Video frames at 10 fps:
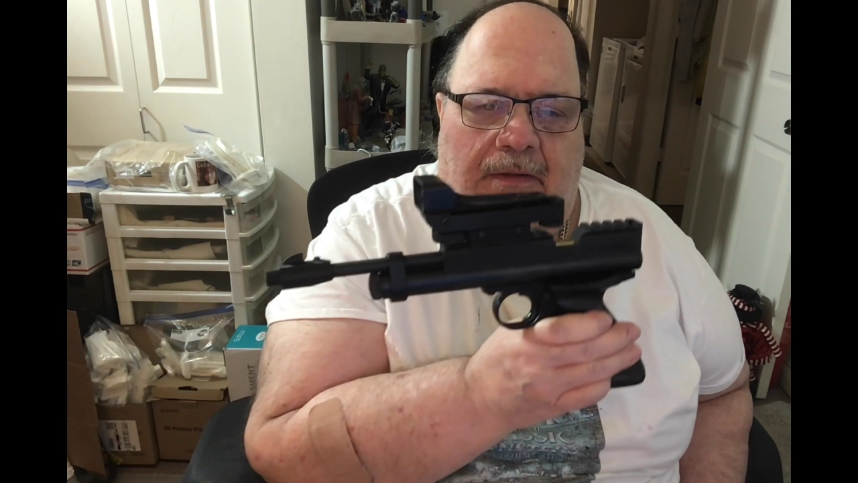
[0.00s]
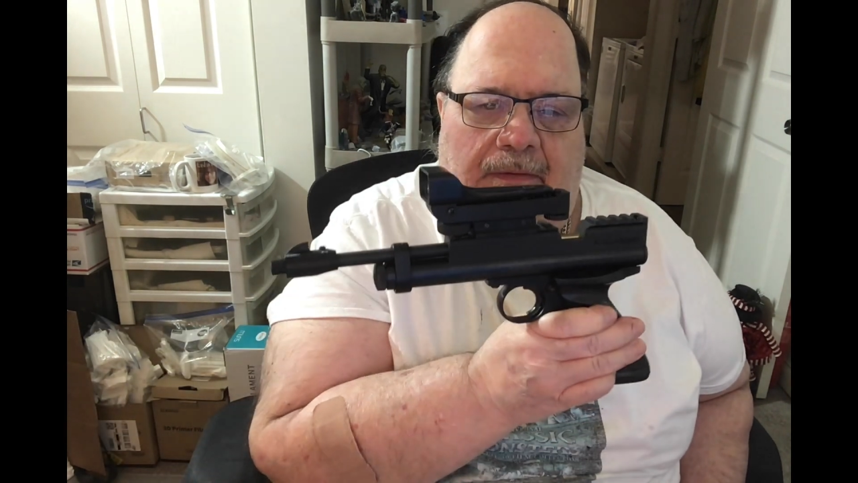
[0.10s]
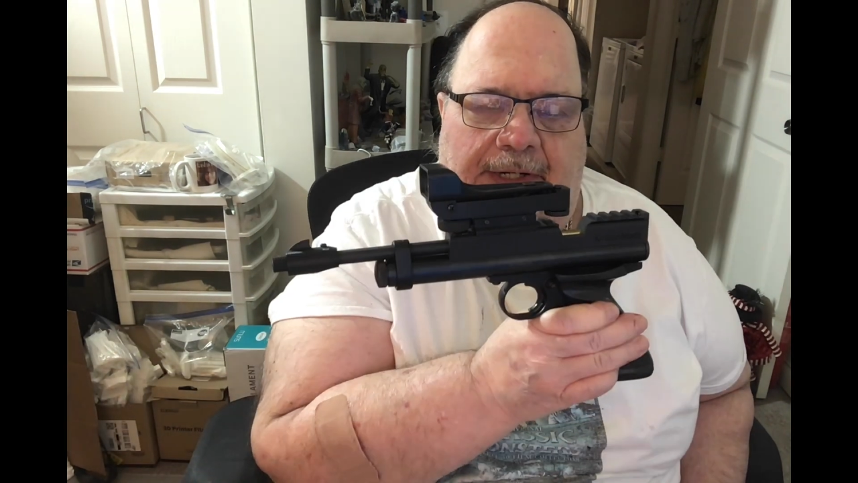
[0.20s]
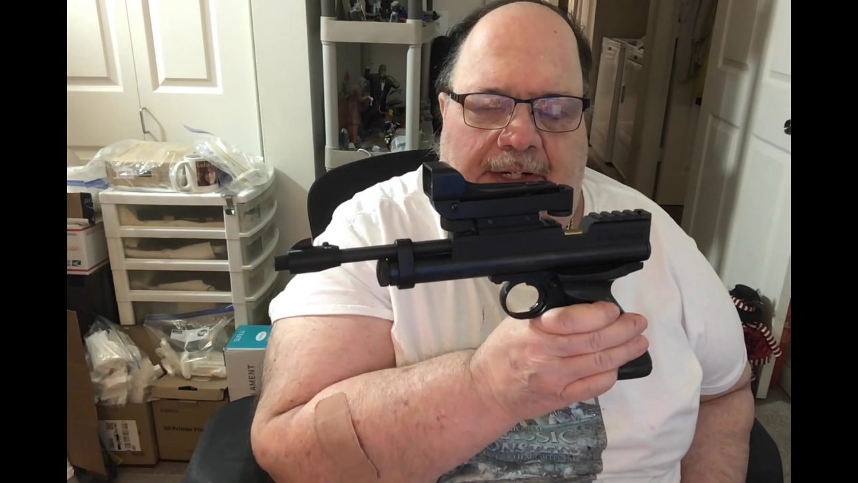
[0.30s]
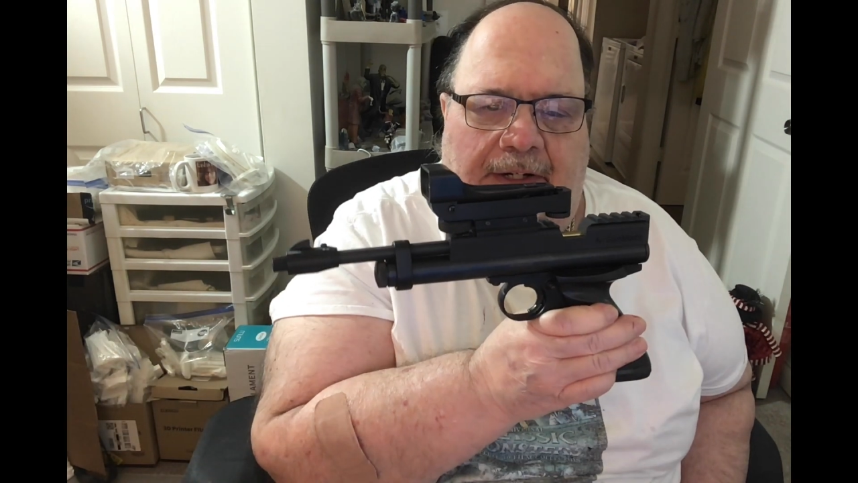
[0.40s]

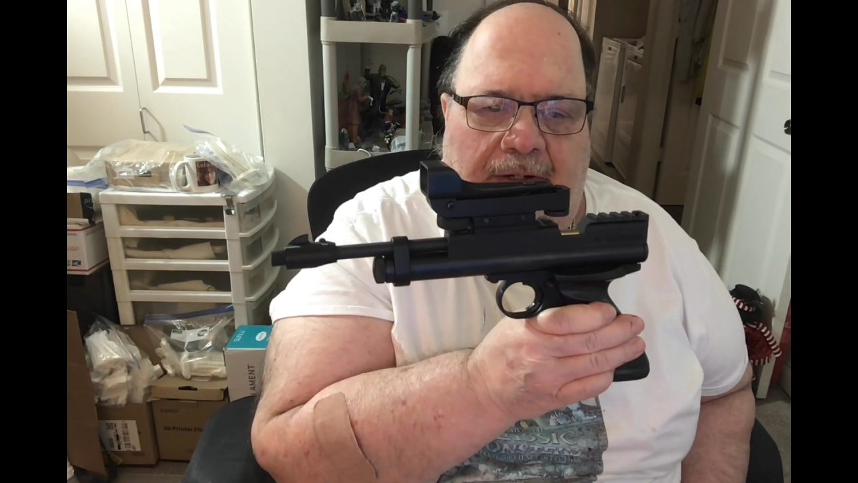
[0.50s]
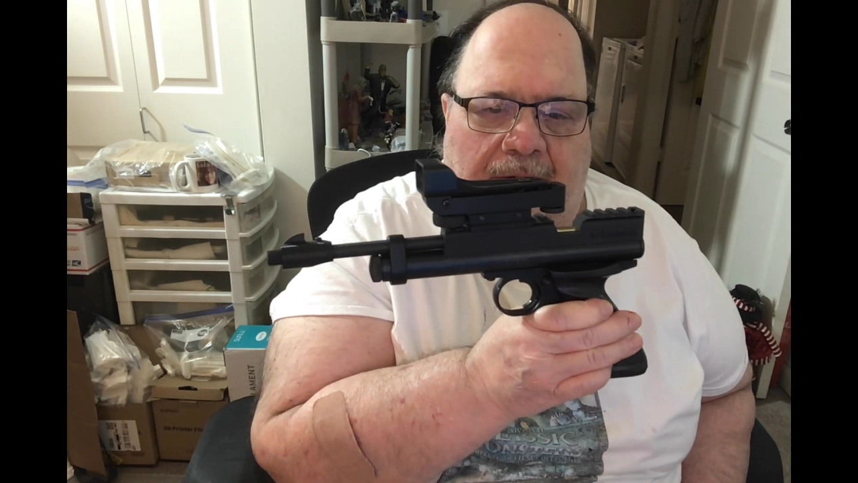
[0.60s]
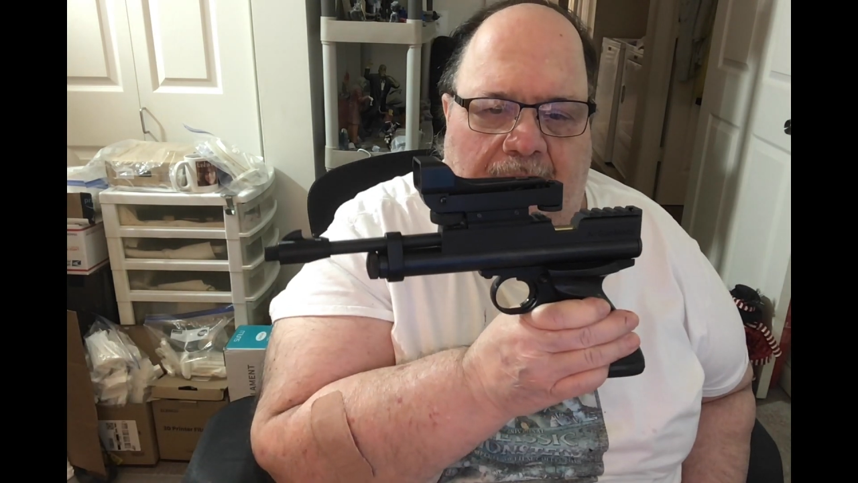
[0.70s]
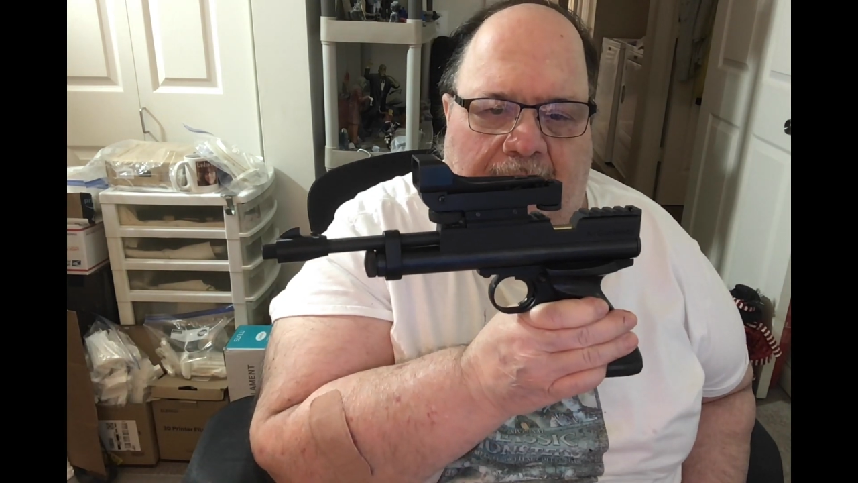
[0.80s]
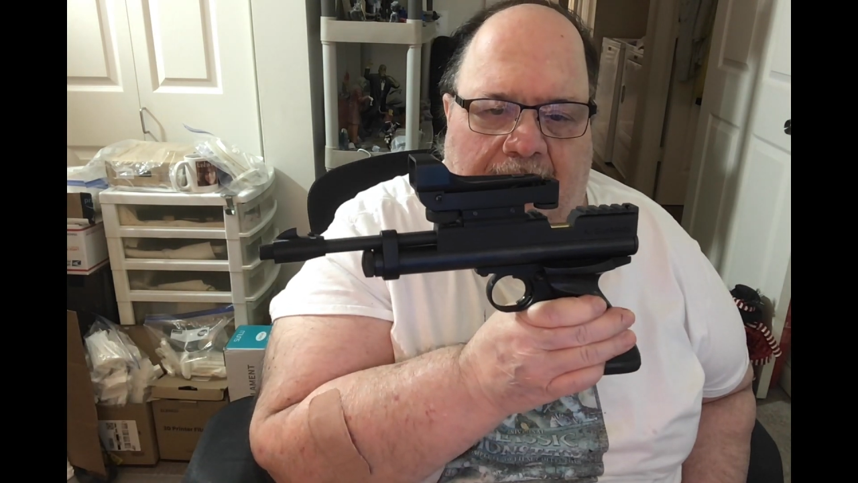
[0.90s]
right
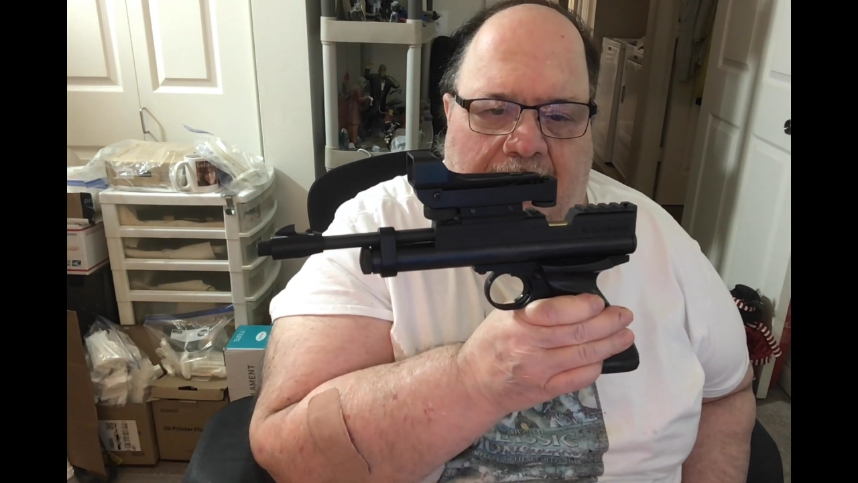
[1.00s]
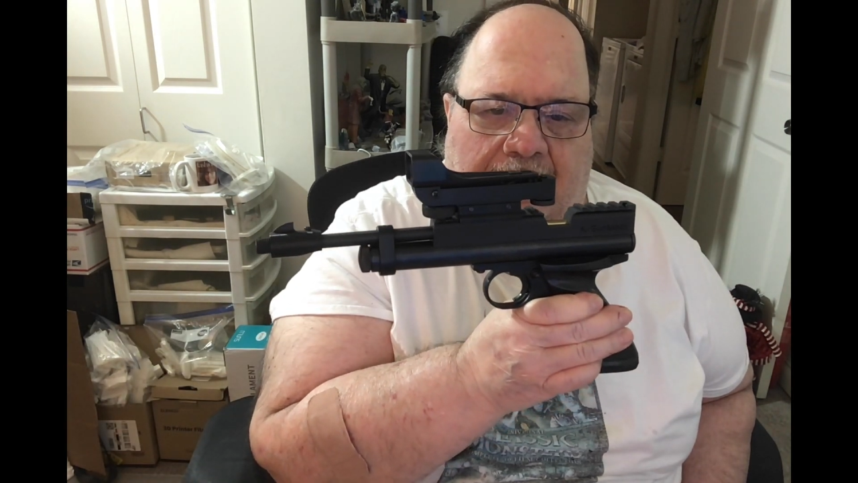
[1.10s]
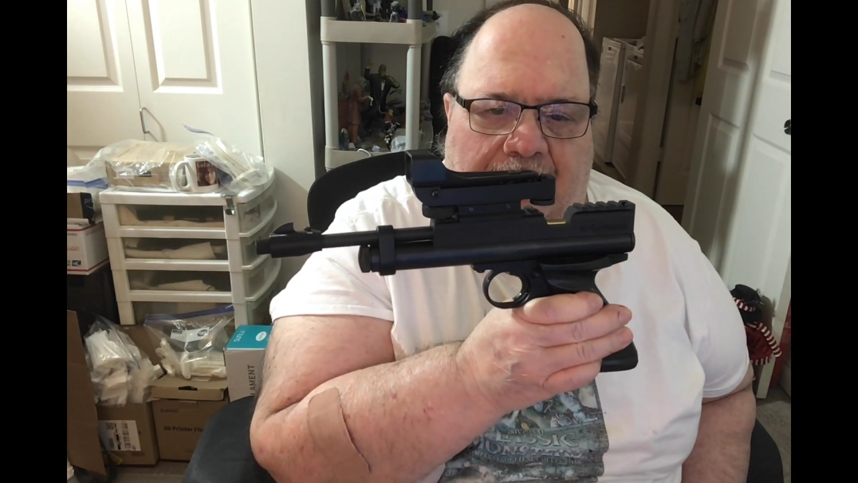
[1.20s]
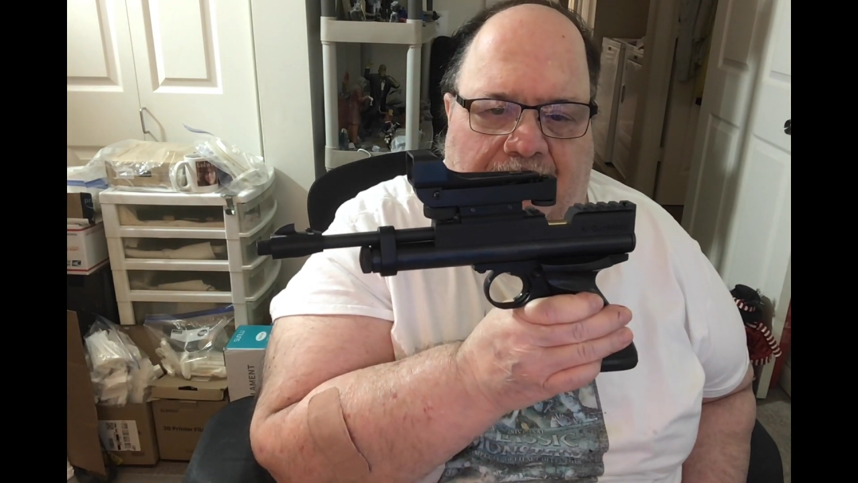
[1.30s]
here, and it's